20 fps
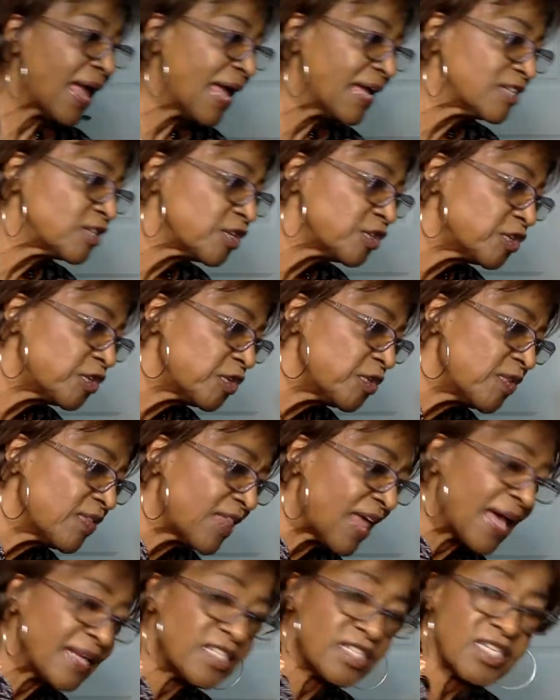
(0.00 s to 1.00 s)
And to do
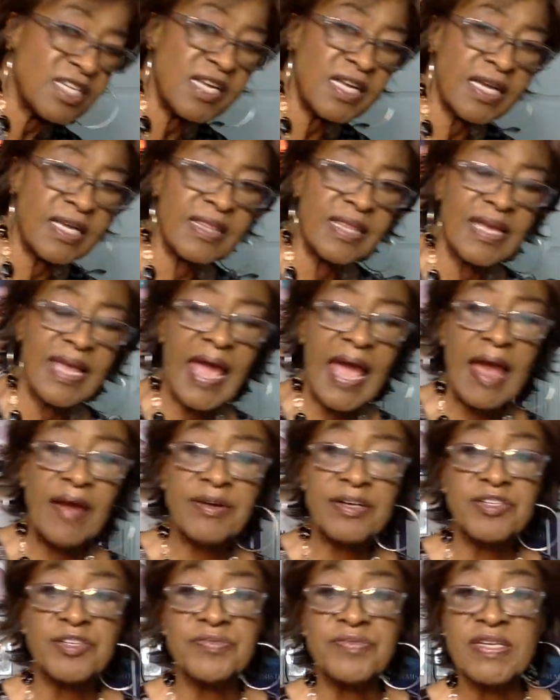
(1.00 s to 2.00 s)
that, just look at the
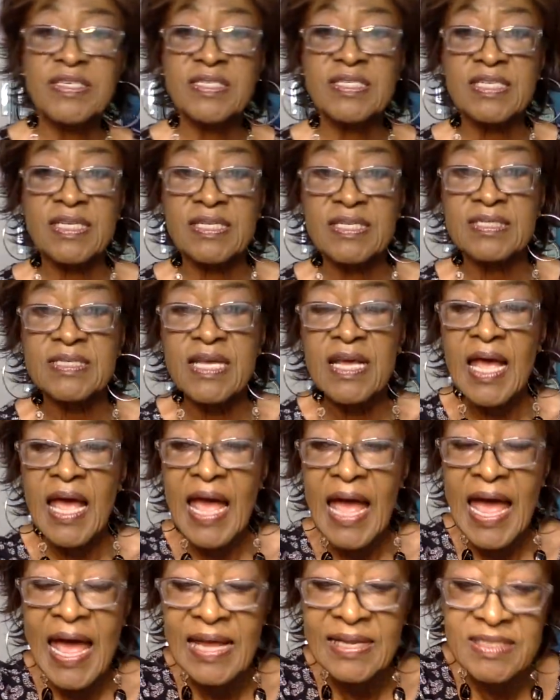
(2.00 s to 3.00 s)
characteristics
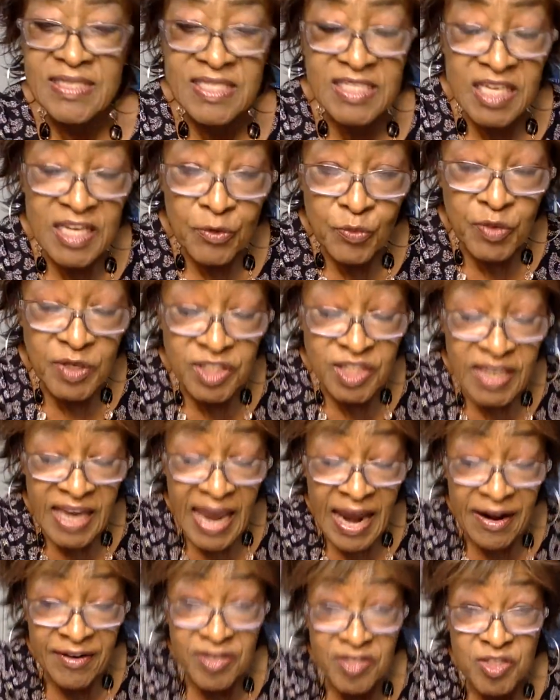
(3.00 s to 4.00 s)
and see which
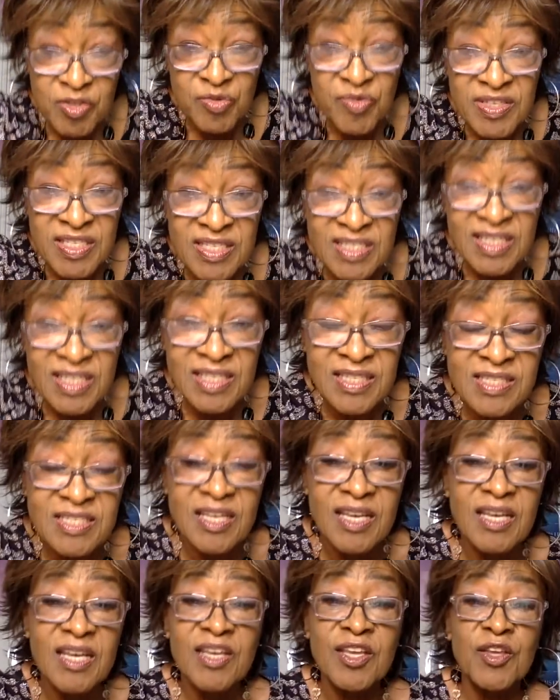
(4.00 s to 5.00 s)
characteristics
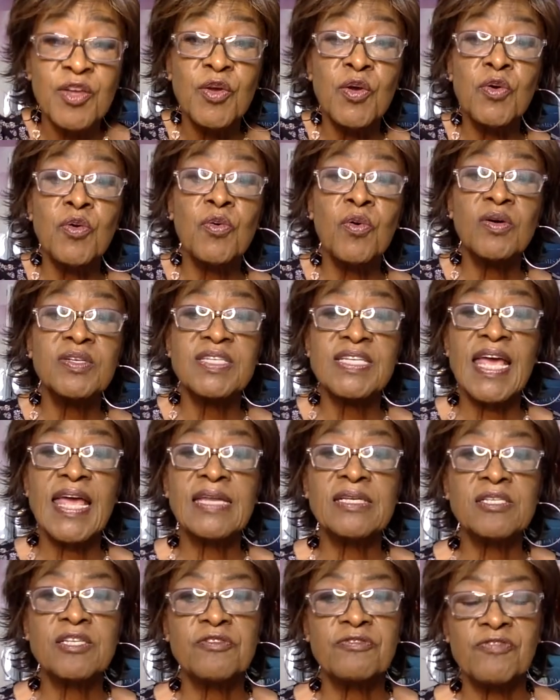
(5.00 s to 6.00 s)
you
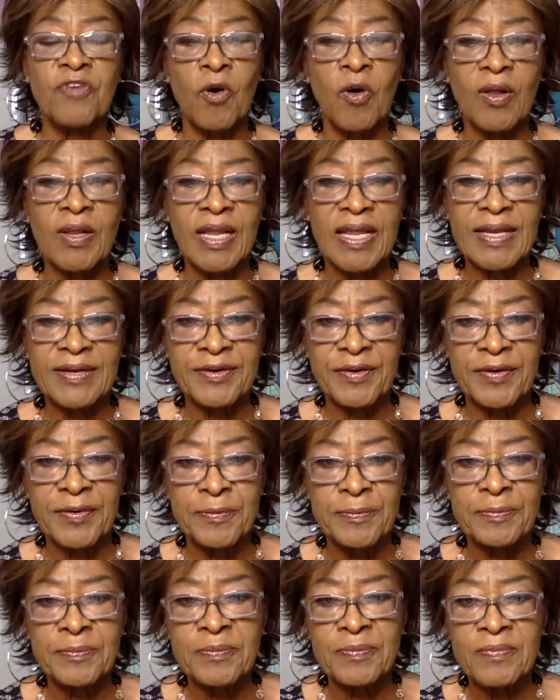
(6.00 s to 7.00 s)
tend to fall under.
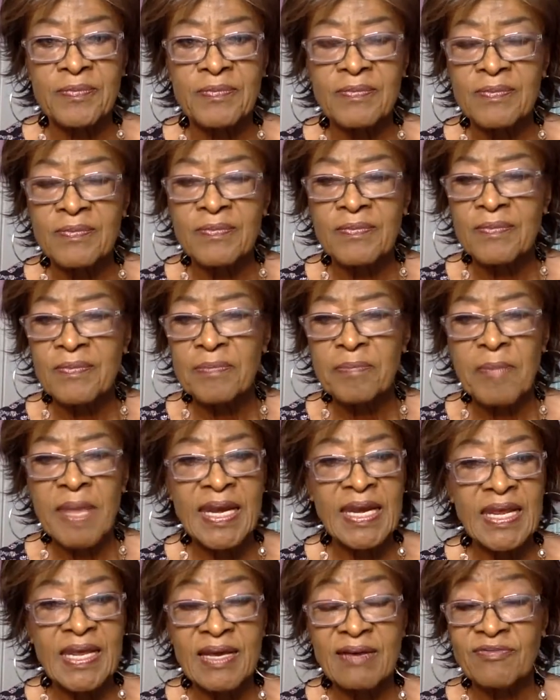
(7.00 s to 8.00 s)

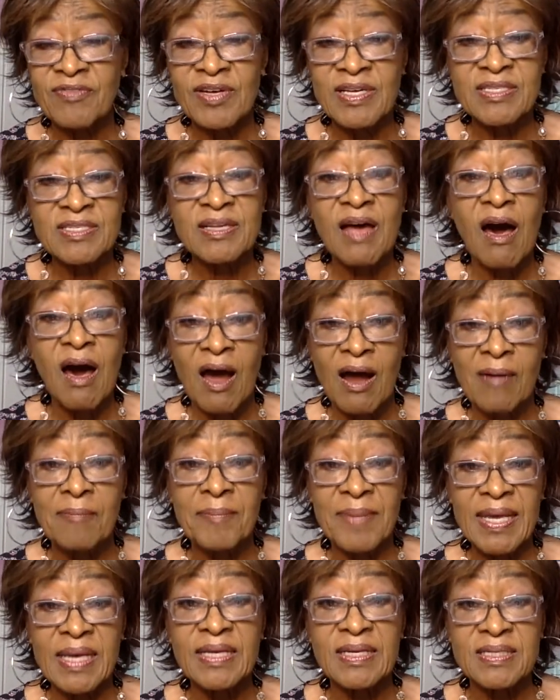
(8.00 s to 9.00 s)
Many of us are
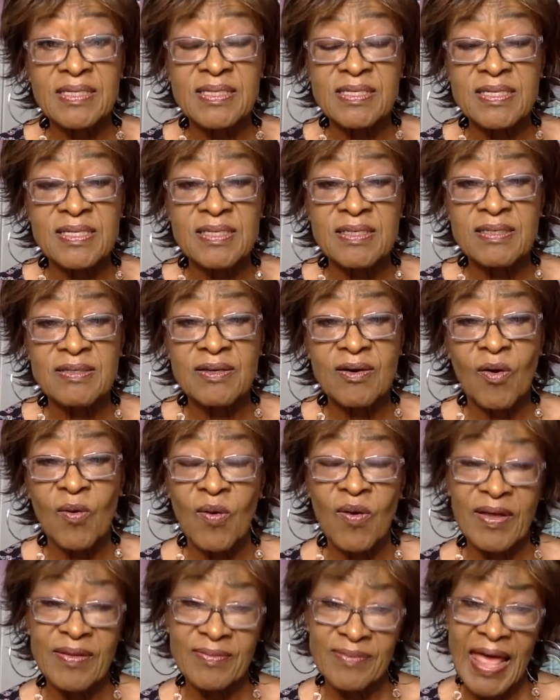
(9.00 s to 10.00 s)
mixed
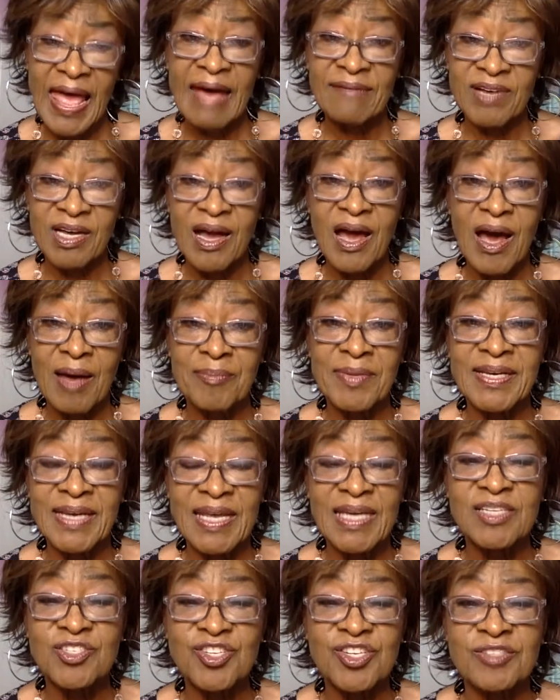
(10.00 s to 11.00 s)
or have a
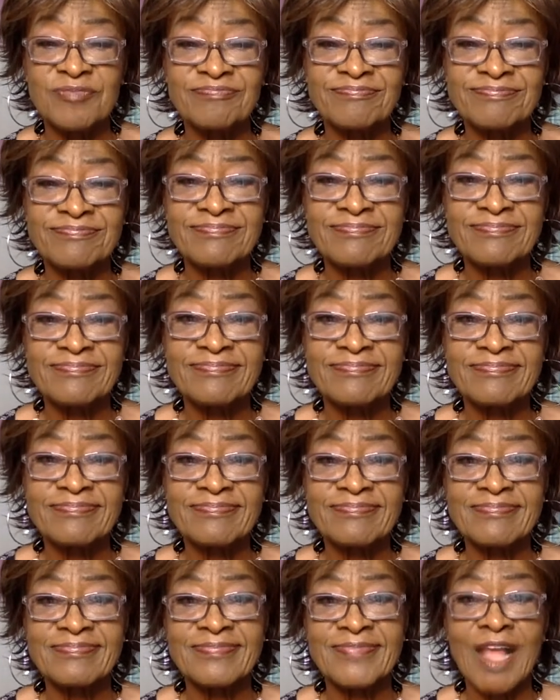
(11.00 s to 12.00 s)
combination.
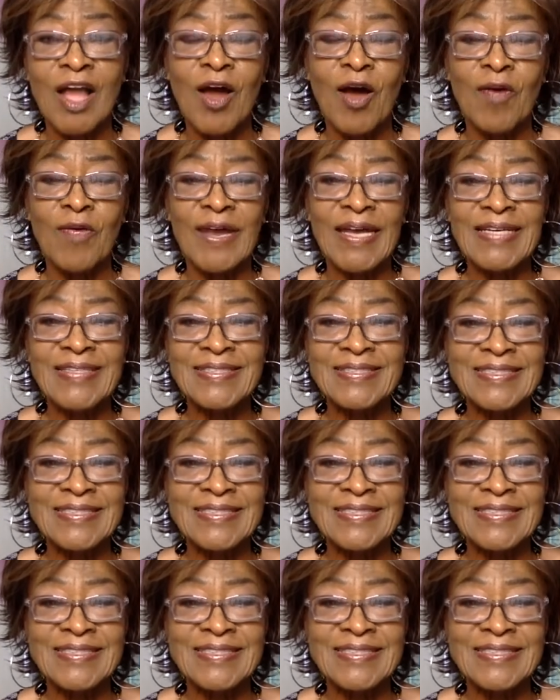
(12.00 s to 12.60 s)
All right.